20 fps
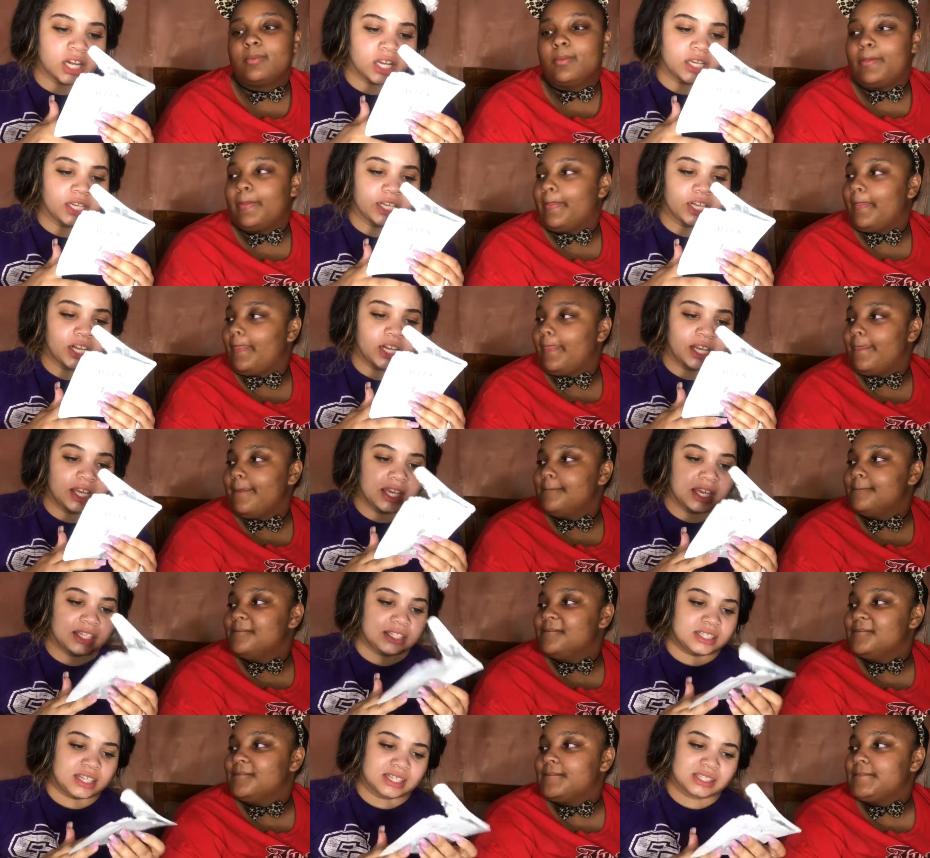Speaker 1: on here,
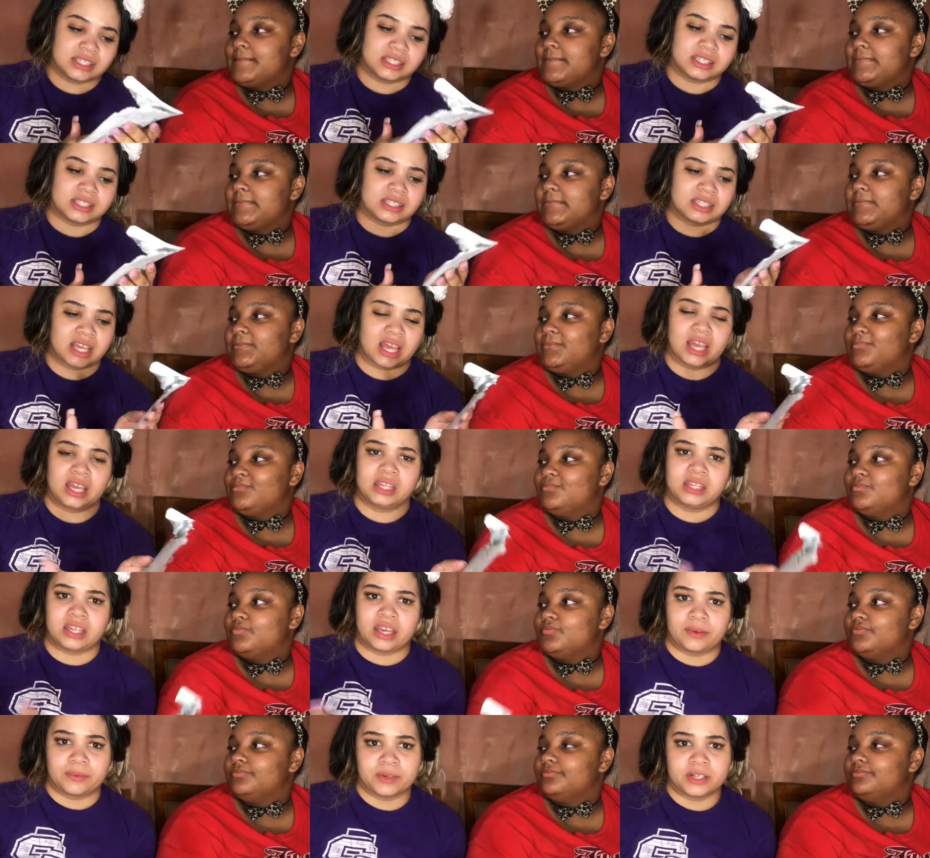it doesn't
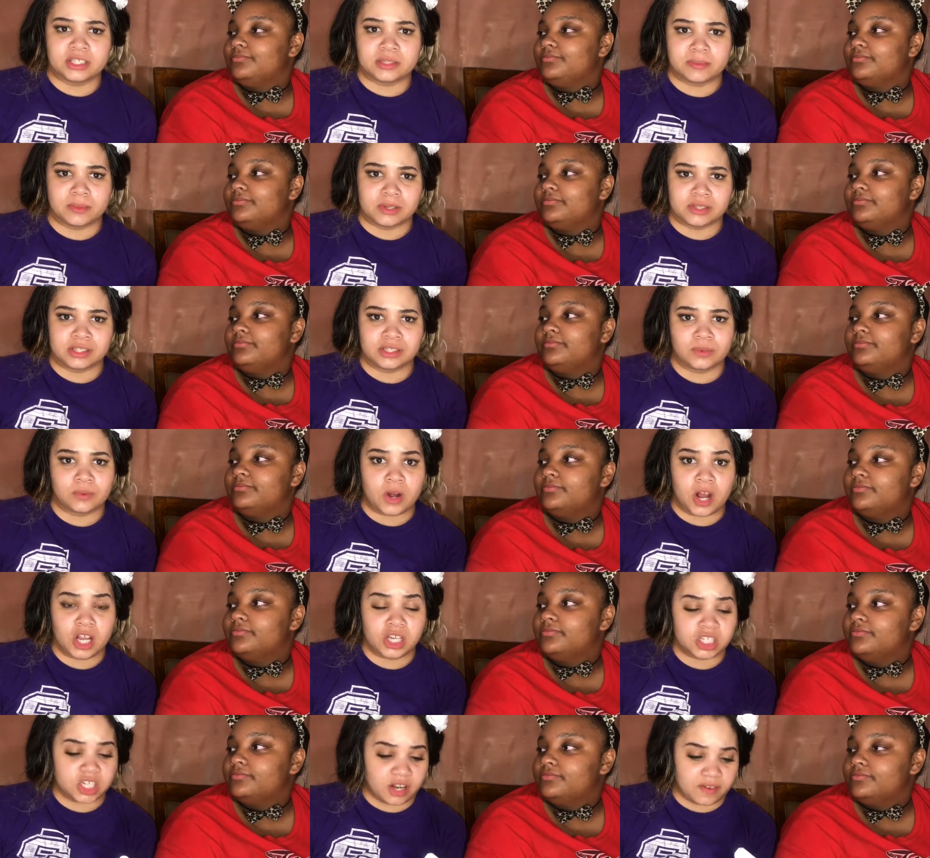say that we're supposed to
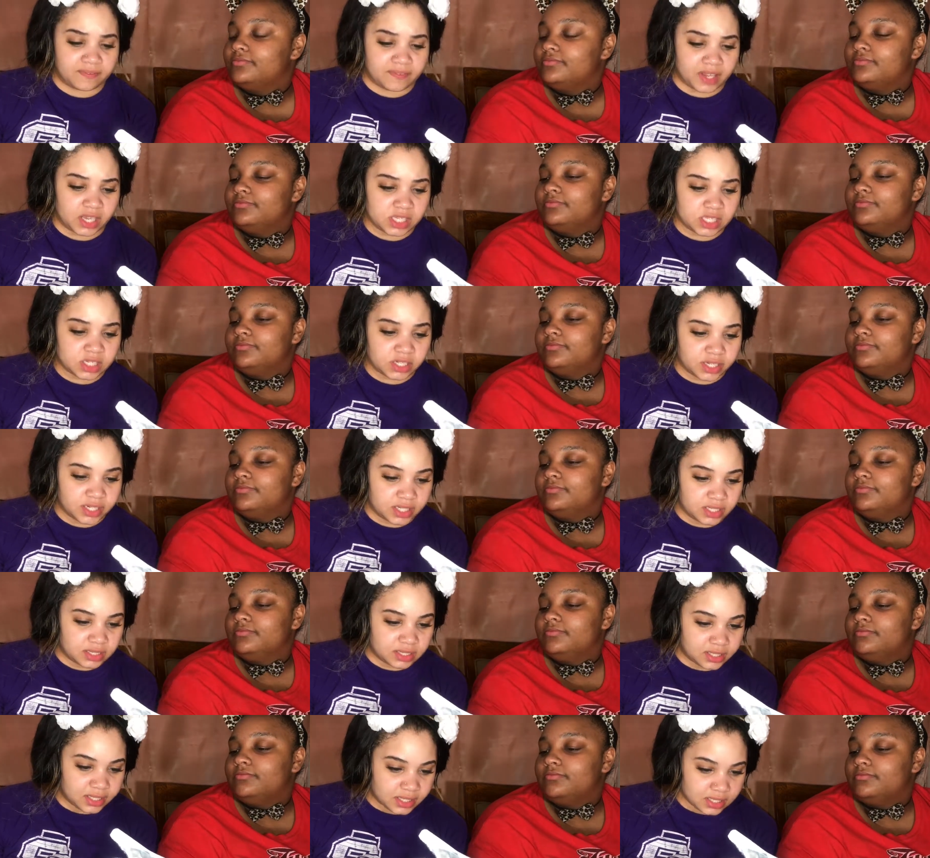wash our face or
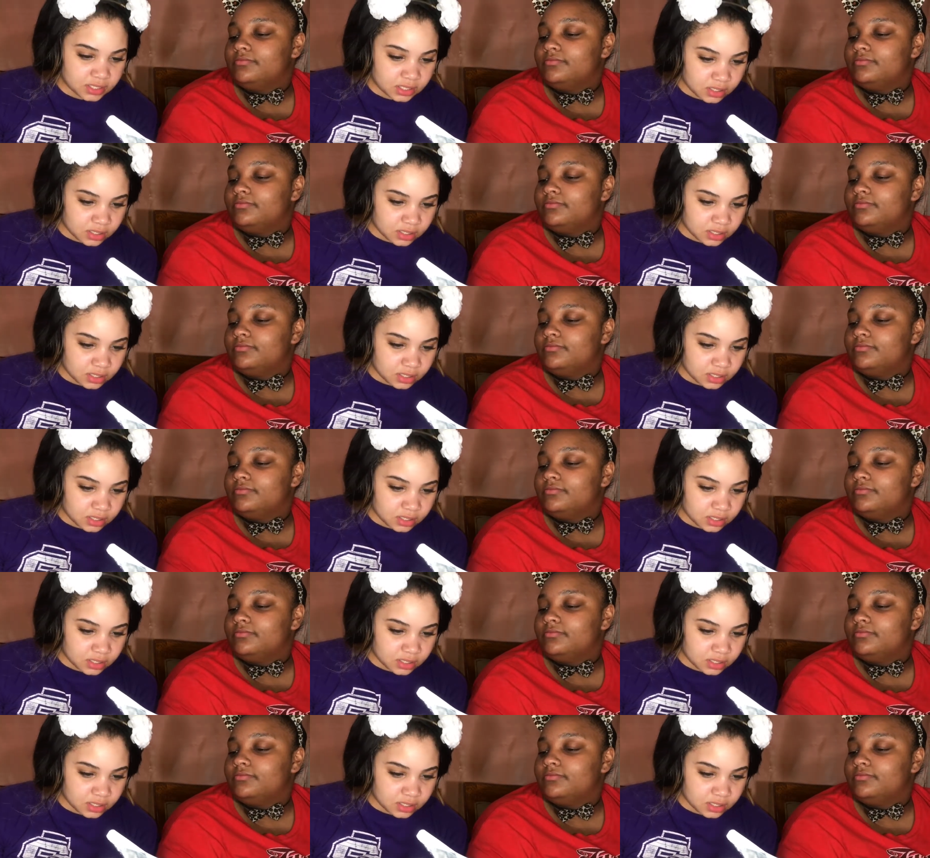anything,